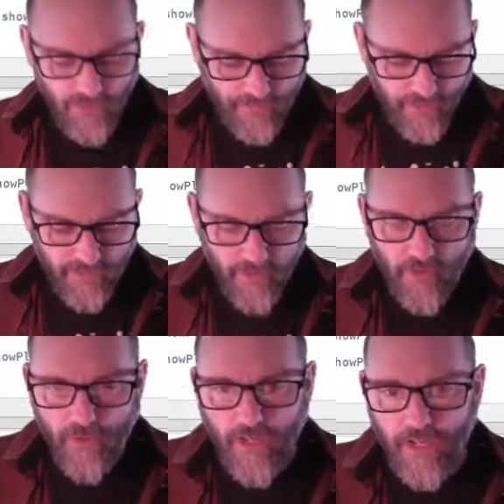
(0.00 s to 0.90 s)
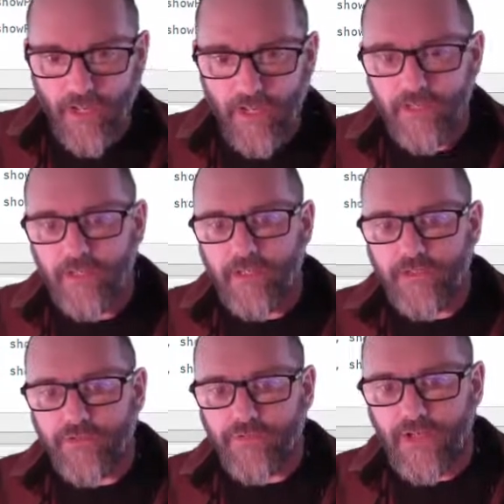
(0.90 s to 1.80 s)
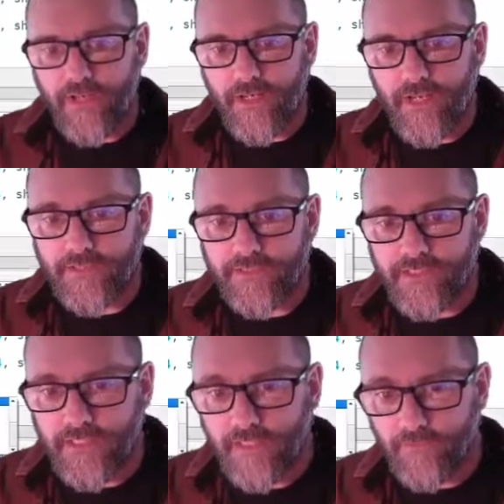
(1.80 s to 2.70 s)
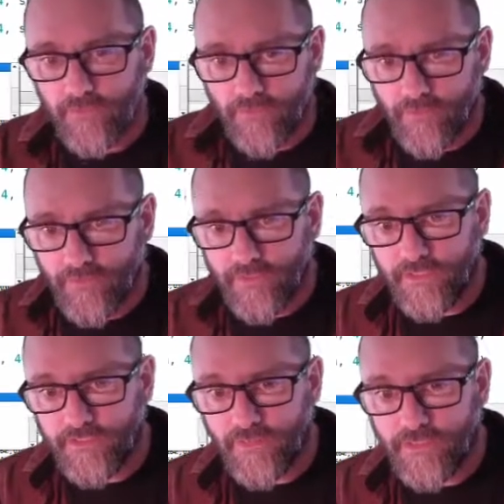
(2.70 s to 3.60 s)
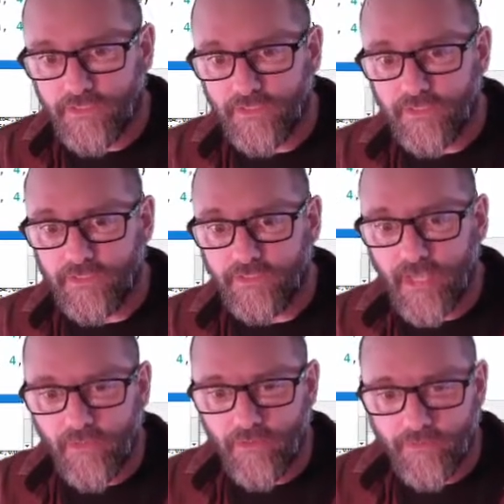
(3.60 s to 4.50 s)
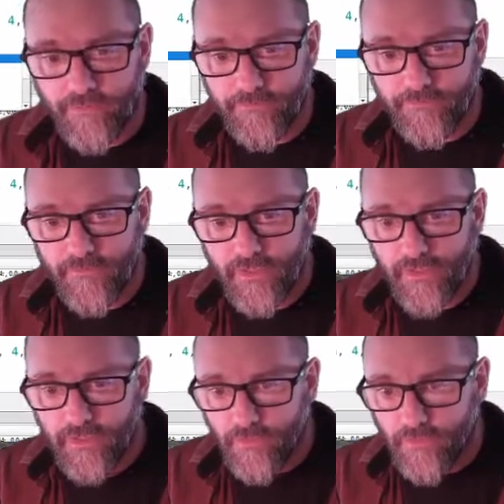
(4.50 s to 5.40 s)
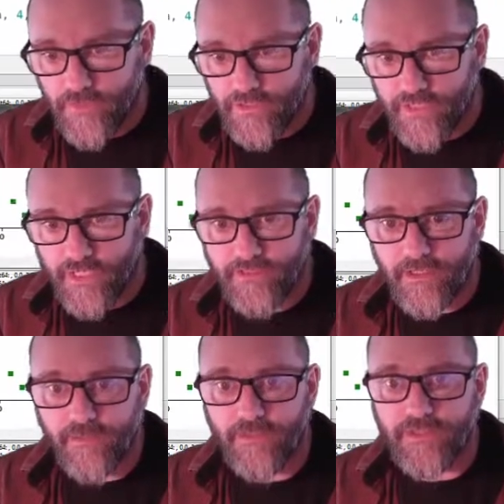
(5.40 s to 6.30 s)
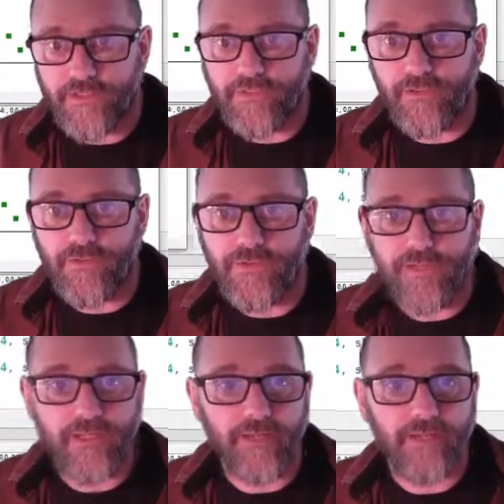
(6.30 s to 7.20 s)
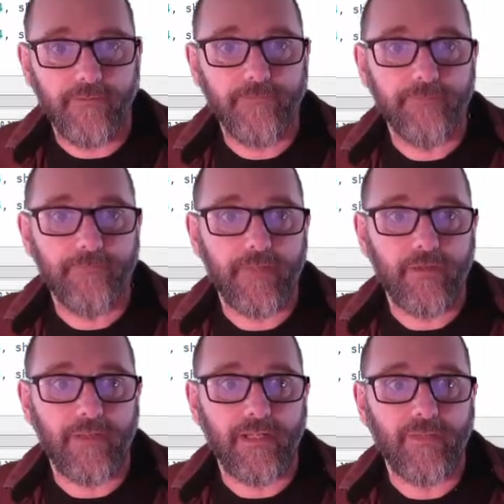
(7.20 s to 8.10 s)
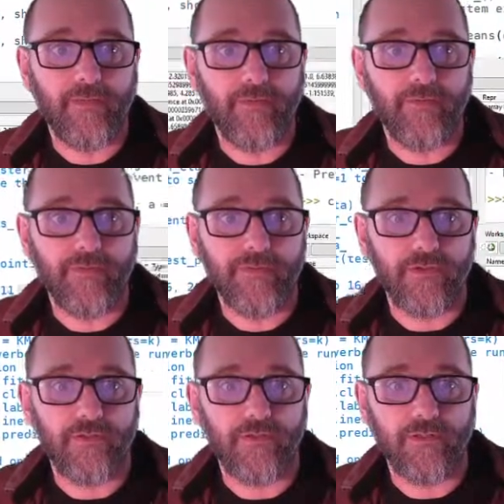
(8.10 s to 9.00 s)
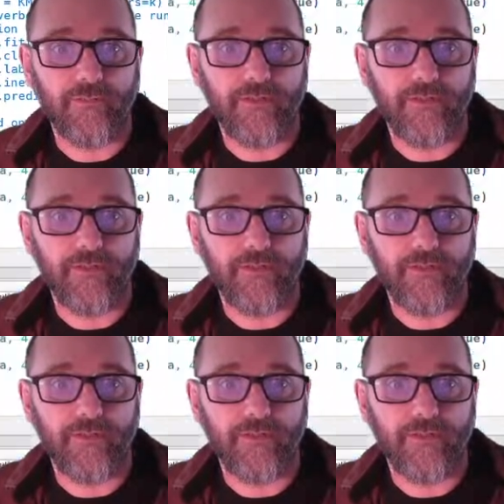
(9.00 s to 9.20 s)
So if I go, so I've got C, so this algorithm, which ended up with this solution here. Wait, let me move this over a